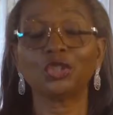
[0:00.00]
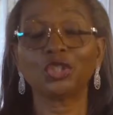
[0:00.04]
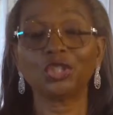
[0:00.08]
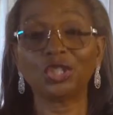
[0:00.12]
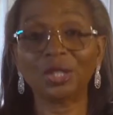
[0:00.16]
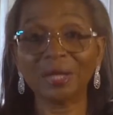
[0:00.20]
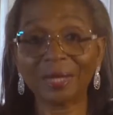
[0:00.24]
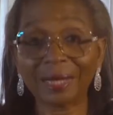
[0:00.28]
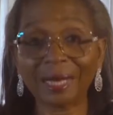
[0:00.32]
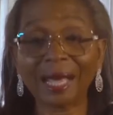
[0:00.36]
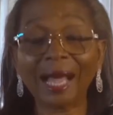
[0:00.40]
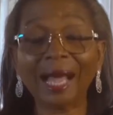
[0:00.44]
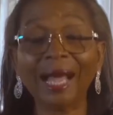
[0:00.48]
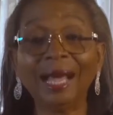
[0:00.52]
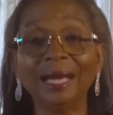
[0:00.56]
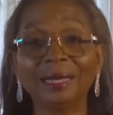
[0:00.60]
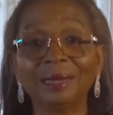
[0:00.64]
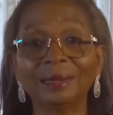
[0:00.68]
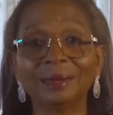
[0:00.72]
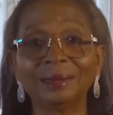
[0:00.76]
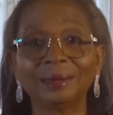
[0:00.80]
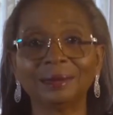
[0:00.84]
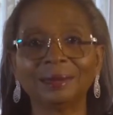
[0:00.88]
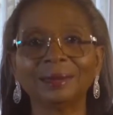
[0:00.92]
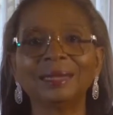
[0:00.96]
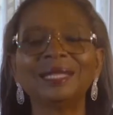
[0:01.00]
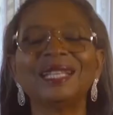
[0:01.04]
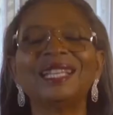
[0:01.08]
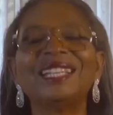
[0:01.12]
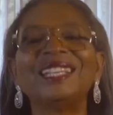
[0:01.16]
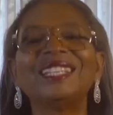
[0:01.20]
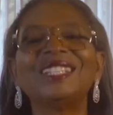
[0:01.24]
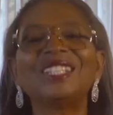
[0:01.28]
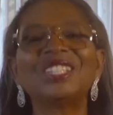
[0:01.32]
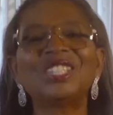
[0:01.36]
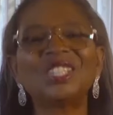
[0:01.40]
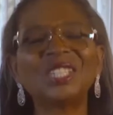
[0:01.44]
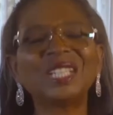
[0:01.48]
She can
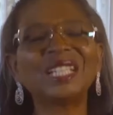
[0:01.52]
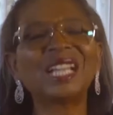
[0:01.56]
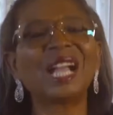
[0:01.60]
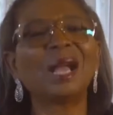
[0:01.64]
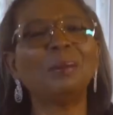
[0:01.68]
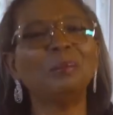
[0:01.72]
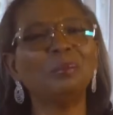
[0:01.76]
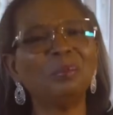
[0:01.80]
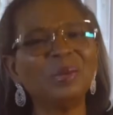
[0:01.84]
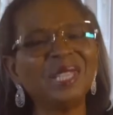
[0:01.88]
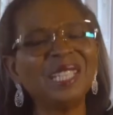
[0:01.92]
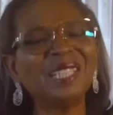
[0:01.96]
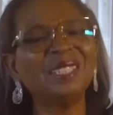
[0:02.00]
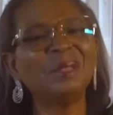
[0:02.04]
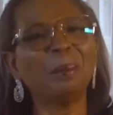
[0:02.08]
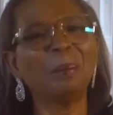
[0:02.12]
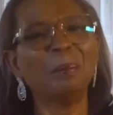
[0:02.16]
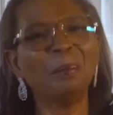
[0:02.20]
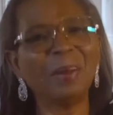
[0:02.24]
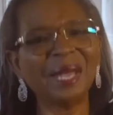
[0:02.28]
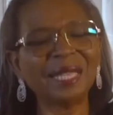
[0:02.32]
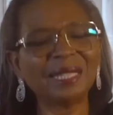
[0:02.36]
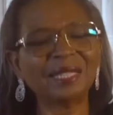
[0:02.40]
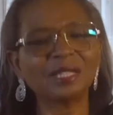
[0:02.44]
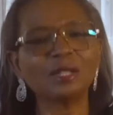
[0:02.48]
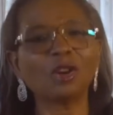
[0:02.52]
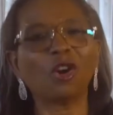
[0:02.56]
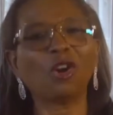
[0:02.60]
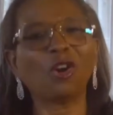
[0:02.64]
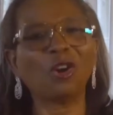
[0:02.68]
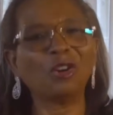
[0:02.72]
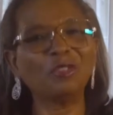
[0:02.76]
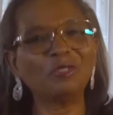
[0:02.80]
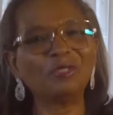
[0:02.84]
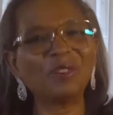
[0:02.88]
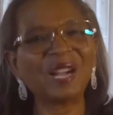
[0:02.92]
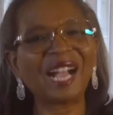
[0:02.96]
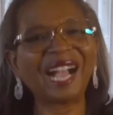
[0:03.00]
be the best
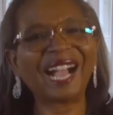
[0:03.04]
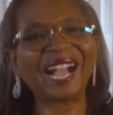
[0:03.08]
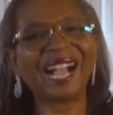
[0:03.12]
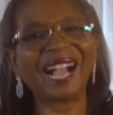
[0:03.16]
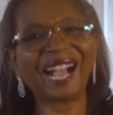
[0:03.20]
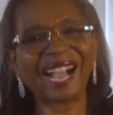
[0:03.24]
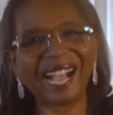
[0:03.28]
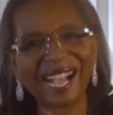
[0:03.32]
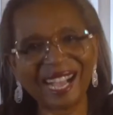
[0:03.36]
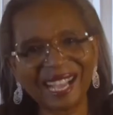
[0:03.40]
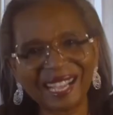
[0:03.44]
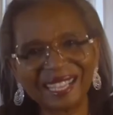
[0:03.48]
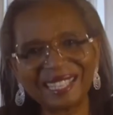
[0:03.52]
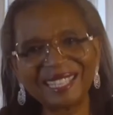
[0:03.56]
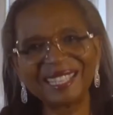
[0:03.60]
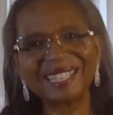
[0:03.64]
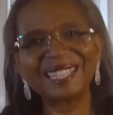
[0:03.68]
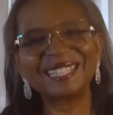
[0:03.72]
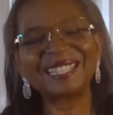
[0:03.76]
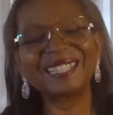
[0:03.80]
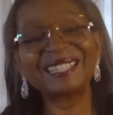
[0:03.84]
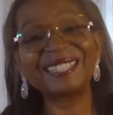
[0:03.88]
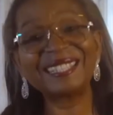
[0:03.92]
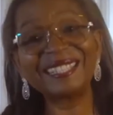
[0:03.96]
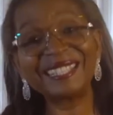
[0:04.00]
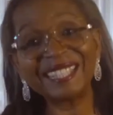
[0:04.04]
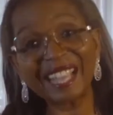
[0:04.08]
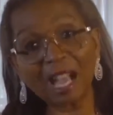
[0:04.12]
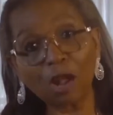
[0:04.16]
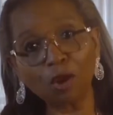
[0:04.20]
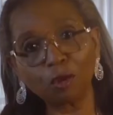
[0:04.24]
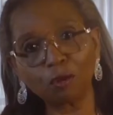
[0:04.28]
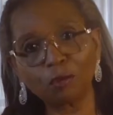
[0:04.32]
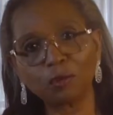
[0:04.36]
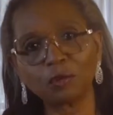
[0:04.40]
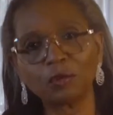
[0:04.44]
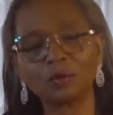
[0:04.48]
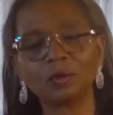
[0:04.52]
of
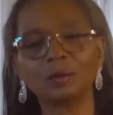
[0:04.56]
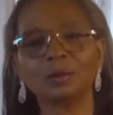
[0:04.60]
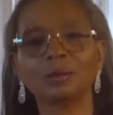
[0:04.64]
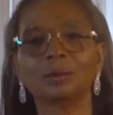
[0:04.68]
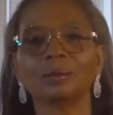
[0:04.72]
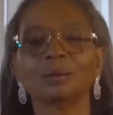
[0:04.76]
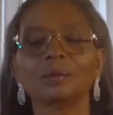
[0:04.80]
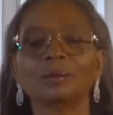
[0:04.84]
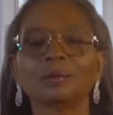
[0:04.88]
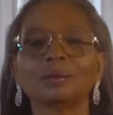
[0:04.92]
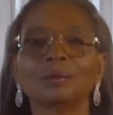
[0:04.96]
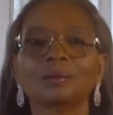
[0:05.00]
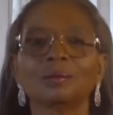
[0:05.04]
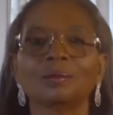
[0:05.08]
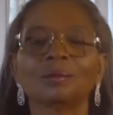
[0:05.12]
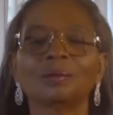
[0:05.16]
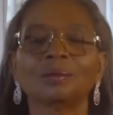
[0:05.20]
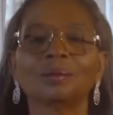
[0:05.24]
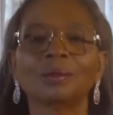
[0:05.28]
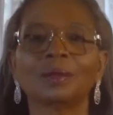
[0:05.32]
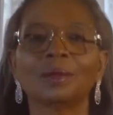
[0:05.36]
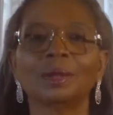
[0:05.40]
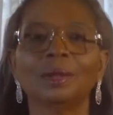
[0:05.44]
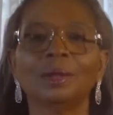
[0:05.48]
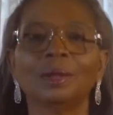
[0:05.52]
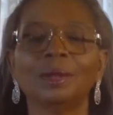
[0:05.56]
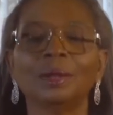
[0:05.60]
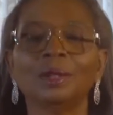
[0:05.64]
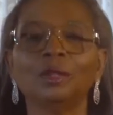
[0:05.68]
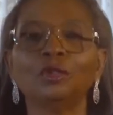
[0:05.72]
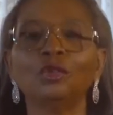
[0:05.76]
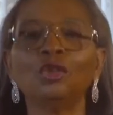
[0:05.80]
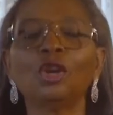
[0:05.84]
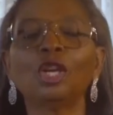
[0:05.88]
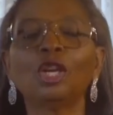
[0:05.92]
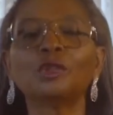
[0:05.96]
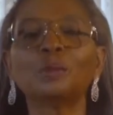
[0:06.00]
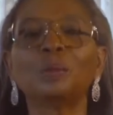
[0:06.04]
herself,
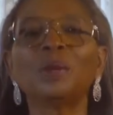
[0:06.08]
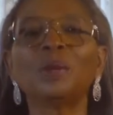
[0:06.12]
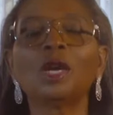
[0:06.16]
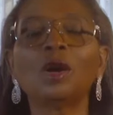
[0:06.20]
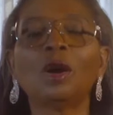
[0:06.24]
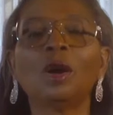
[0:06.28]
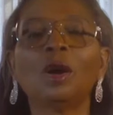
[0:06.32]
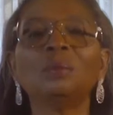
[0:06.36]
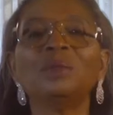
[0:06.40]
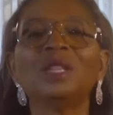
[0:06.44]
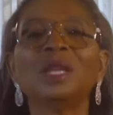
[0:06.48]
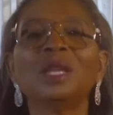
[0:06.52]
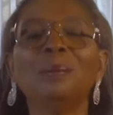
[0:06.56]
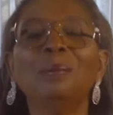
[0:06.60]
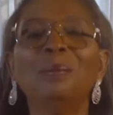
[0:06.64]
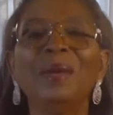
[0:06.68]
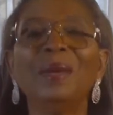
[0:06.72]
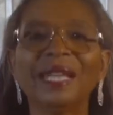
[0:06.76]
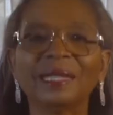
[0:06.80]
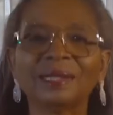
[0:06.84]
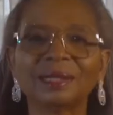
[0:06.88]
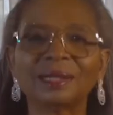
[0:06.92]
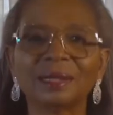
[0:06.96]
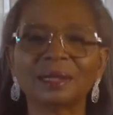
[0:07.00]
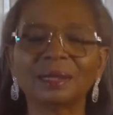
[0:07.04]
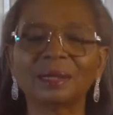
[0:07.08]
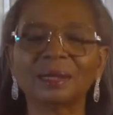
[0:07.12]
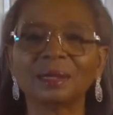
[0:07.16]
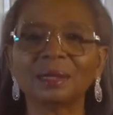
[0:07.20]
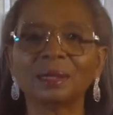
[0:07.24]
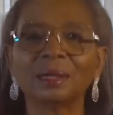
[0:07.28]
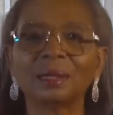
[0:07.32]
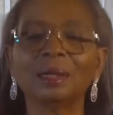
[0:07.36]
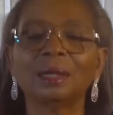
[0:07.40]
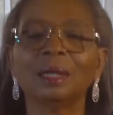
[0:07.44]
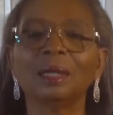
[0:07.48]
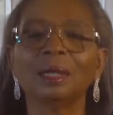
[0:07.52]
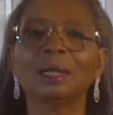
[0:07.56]
not become the best
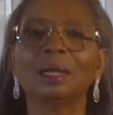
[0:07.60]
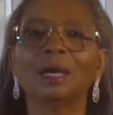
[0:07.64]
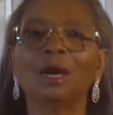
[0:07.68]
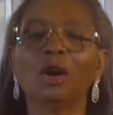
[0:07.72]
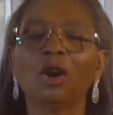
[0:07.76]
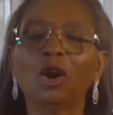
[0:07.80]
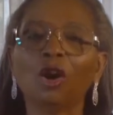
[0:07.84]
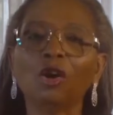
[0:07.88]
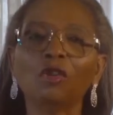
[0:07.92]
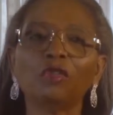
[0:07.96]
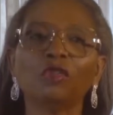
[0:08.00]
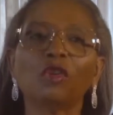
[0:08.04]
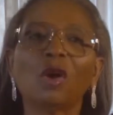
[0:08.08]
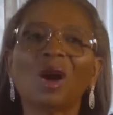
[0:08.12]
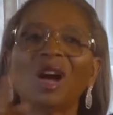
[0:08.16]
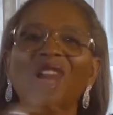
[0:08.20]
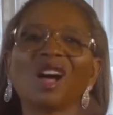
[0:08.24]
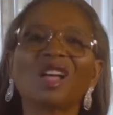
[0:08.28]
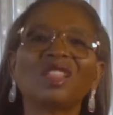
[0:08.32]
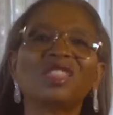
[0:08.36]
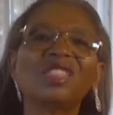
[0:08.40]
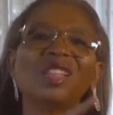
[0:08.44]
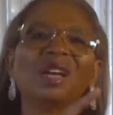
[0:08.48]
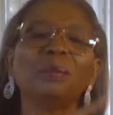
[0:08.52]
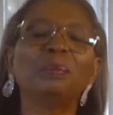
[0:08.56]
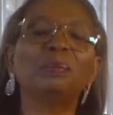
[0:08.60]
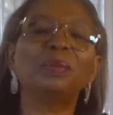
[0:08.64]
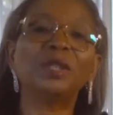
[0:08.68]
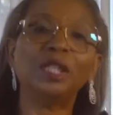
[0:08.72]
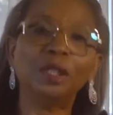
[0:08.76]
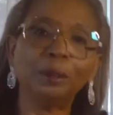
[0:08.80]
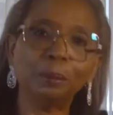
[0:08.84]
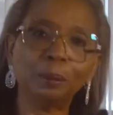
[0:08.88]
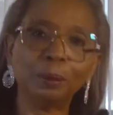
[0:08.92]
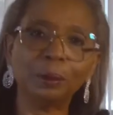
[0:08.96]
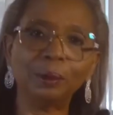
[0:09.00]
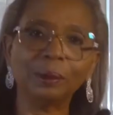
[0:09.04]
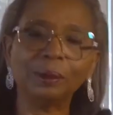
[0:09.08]
of other
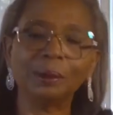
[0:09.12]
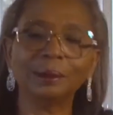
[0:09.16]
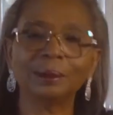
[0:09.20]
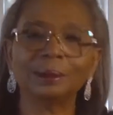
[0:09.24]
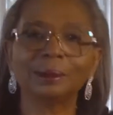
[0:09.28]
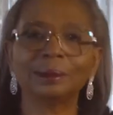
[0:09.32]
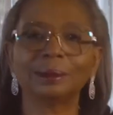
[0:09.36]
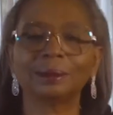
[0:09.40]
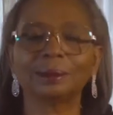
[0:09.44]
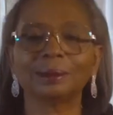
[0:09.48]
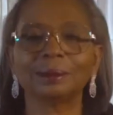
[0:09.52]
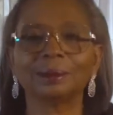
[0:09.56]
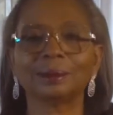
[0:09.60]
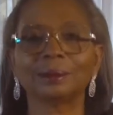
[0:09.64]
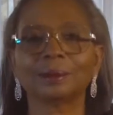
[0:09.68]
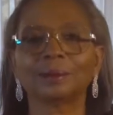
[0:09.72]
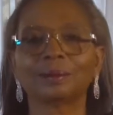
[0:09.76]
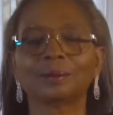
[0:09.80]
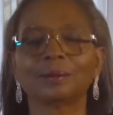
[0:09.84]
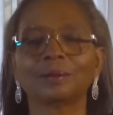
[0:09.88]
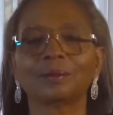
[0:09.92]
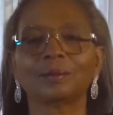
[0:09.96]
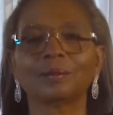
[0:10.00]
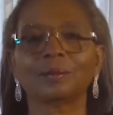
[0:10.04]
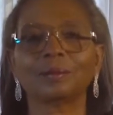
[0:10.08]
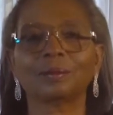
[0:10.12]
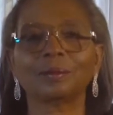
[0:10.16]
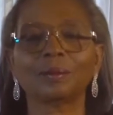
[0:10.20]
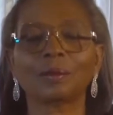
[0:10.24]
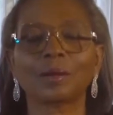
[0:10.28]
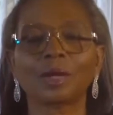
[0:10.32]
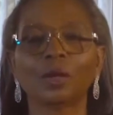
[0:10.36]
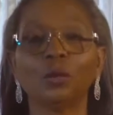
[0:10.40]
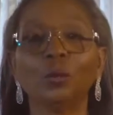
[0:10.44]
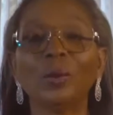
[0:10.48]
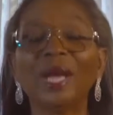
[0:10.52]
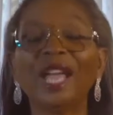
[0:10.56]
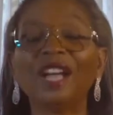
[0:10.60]
people.
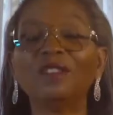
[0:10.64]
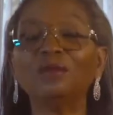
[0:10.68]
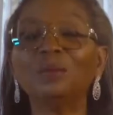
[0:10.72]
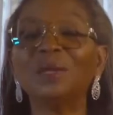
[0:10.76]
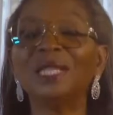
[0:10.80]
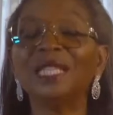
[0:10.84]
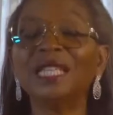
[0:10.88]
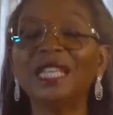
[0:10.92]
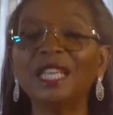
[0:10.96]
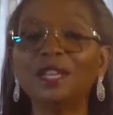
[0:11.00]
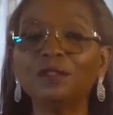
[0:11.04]
We have been